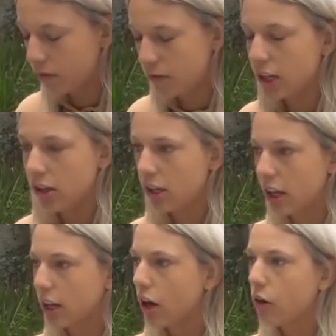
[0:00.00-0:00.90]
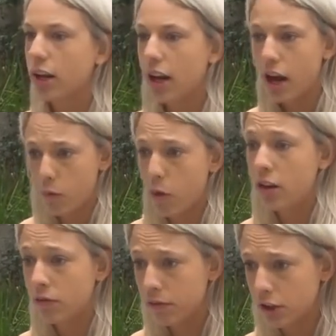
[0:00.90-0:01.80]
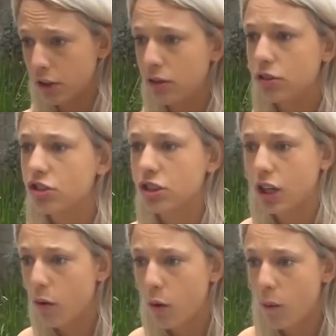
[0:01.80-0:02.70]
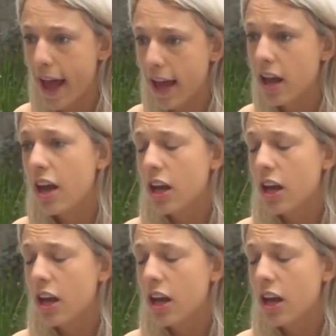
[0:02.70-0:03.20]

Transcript: feeling like, oh, that I want food, just go away.